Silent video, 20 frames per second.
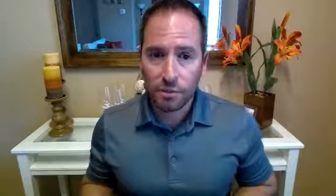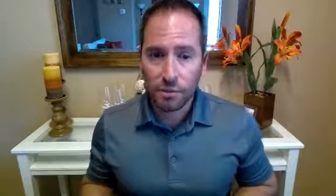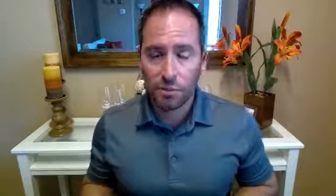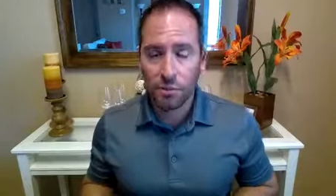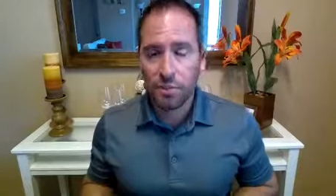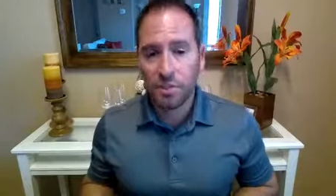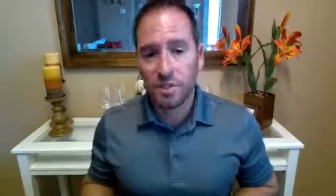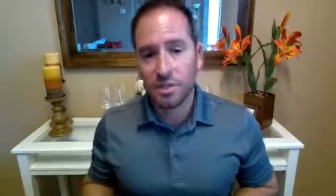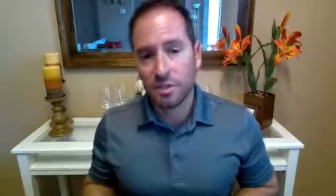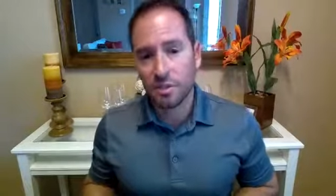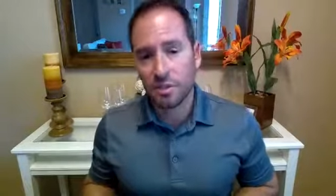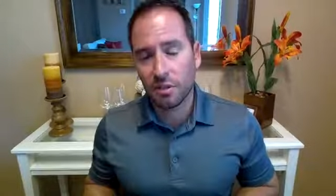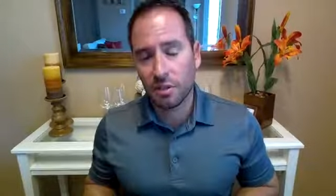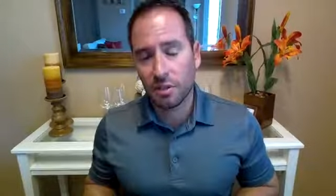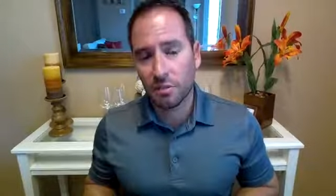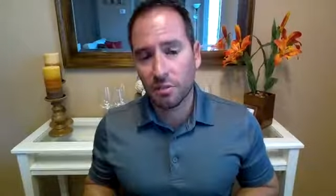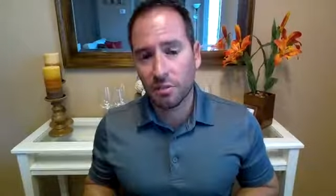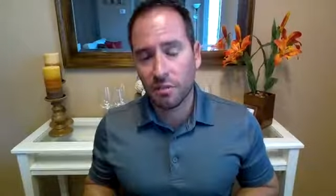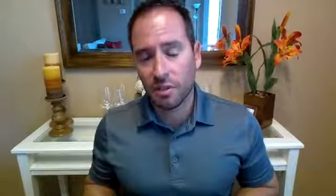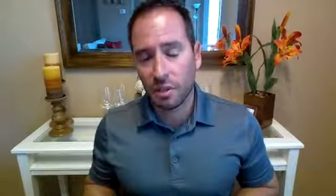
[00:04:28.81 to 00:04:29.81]
We see
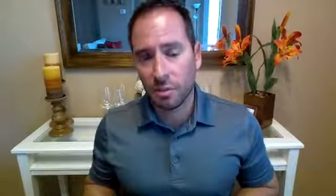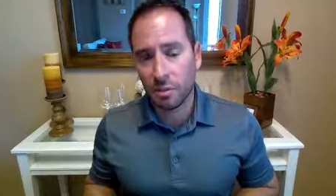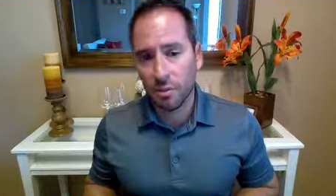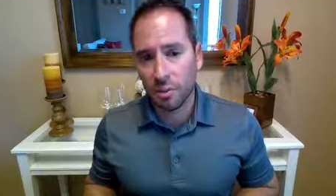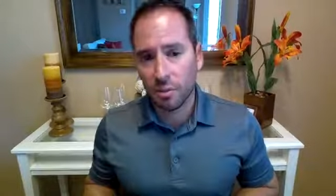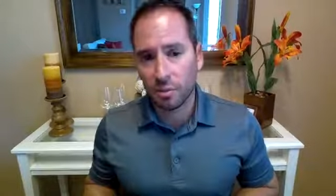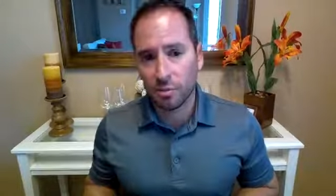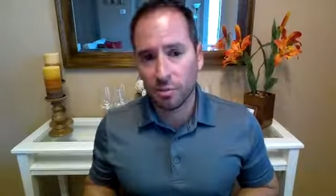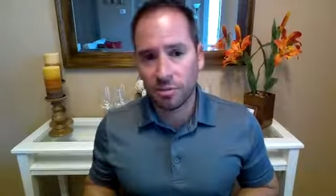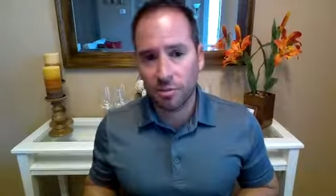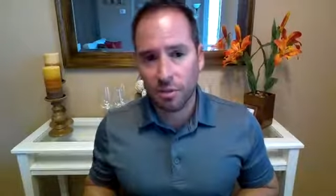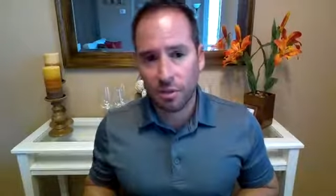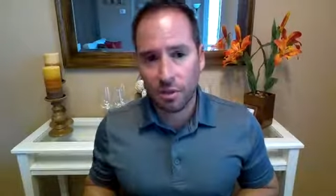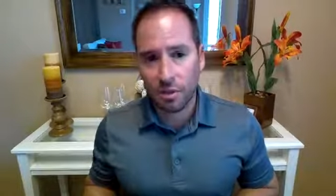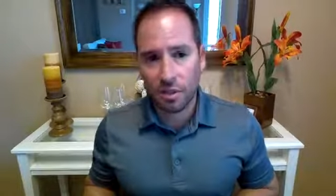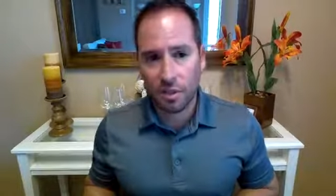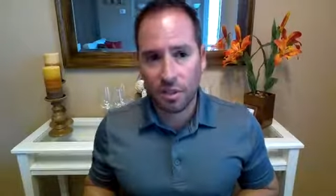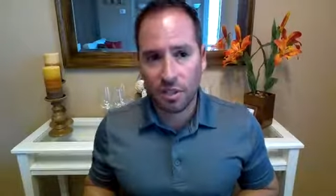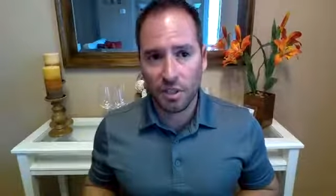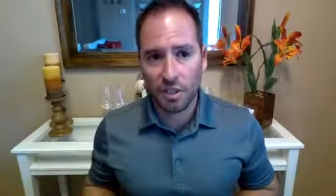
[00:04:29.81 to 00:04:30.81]
some people seem to
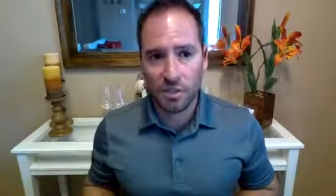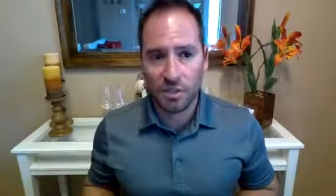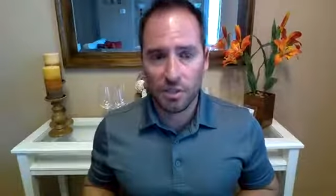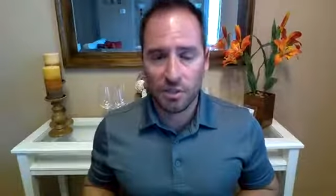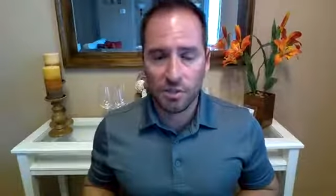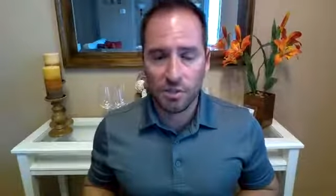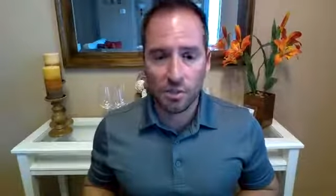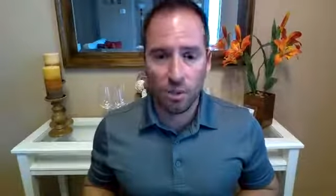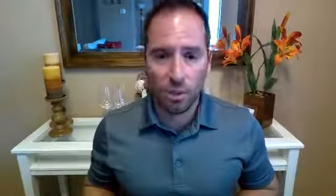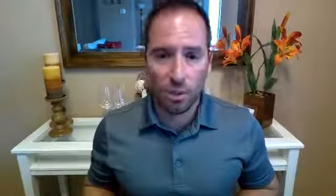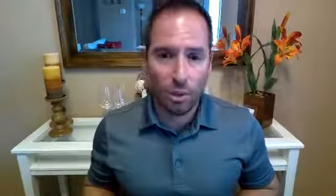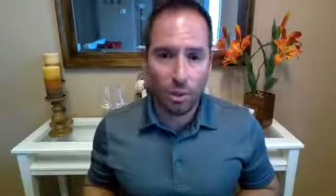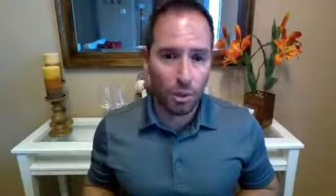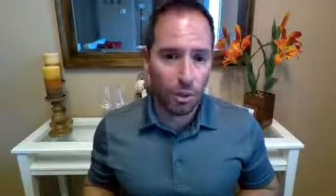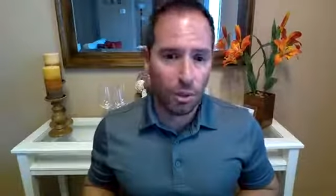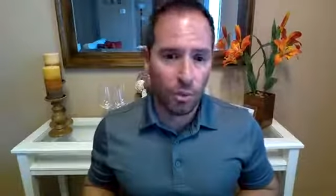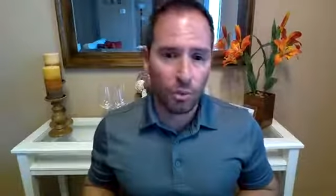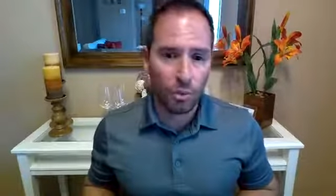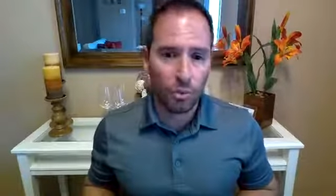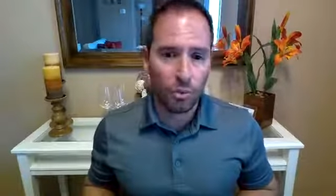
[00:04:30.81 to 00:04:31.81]
think it's
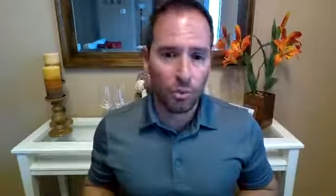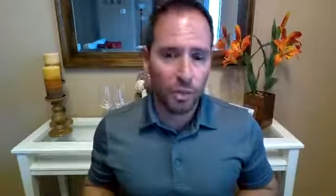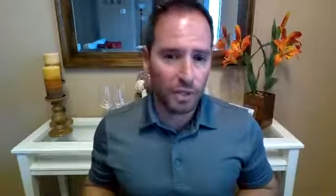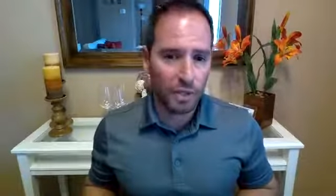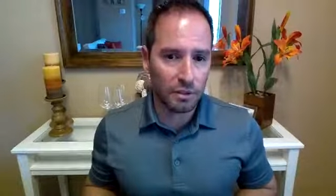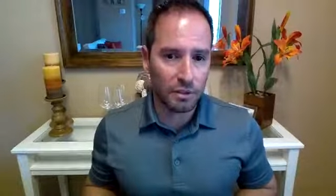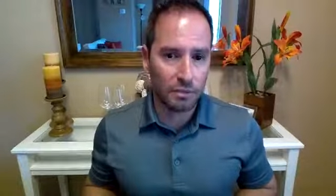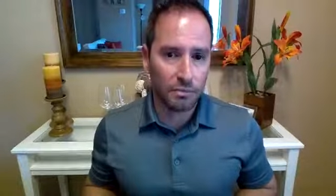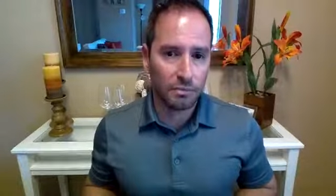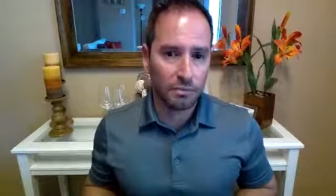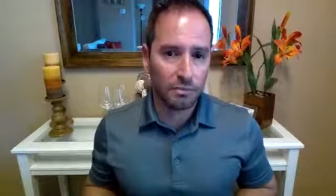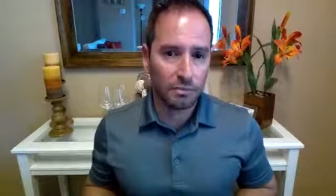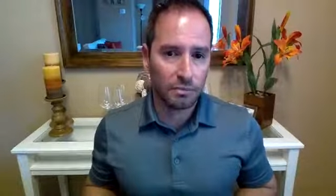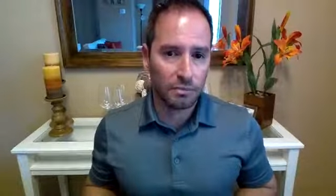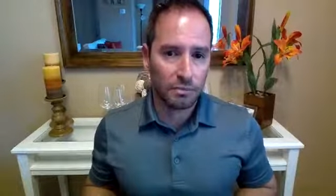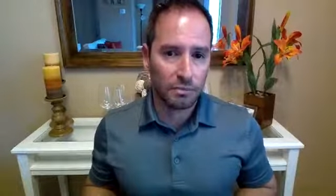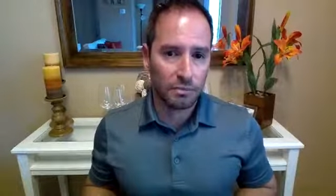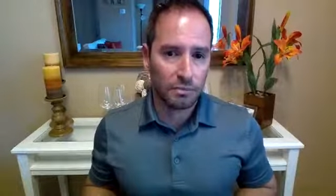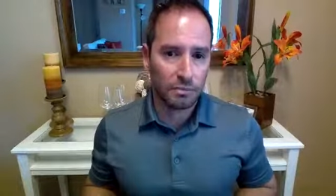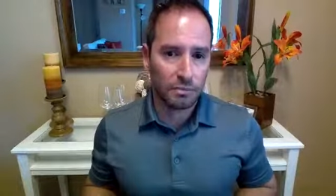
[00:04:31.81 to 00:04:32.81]
all random,
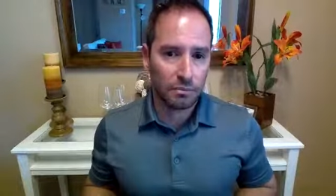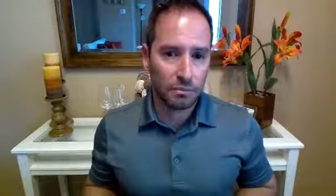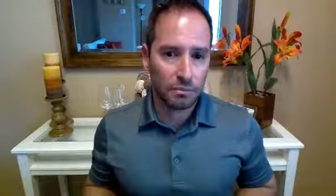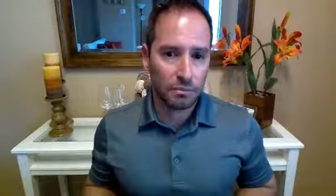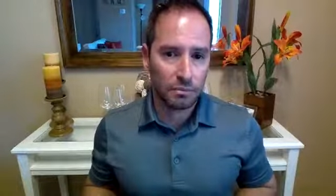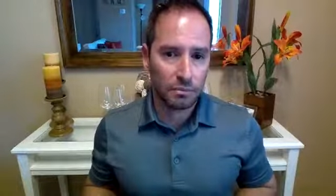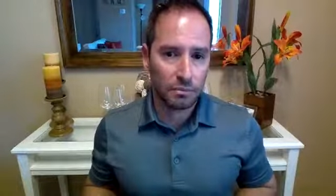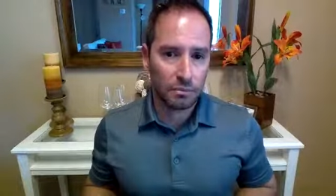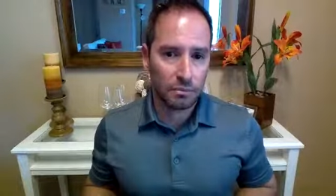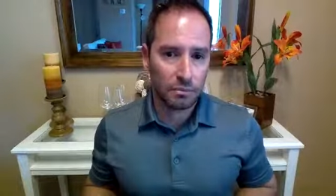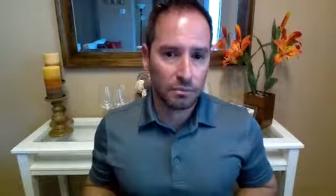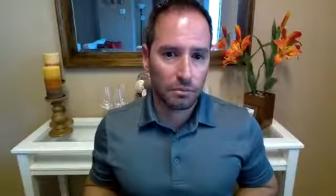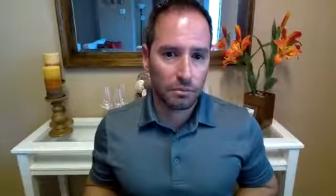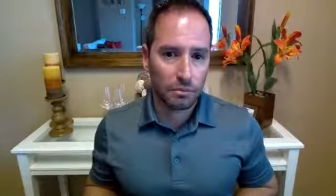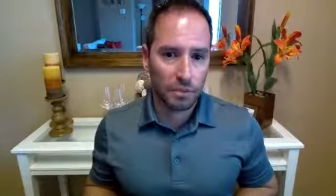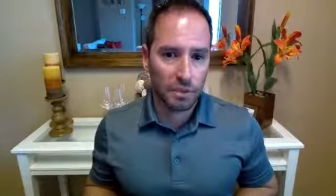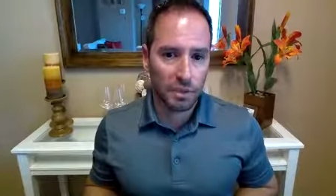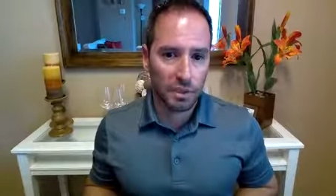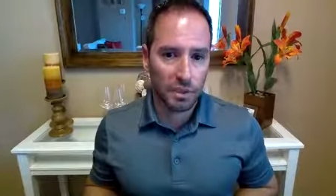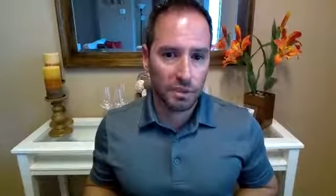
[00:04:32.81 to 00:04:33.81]

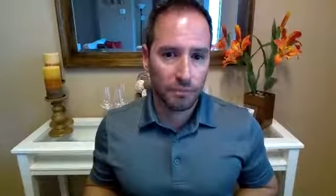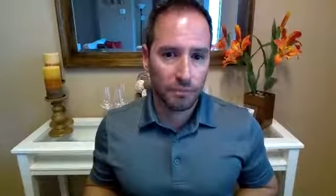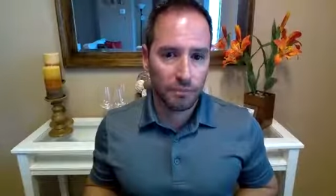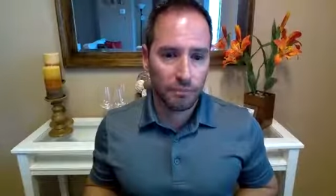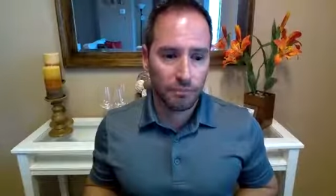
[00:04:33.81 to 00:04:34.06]
right?